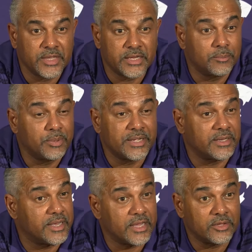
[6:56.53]
they can play
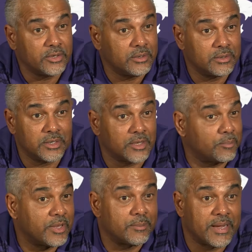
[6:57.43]
together. He can
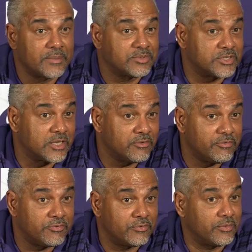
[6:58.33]
play by himself.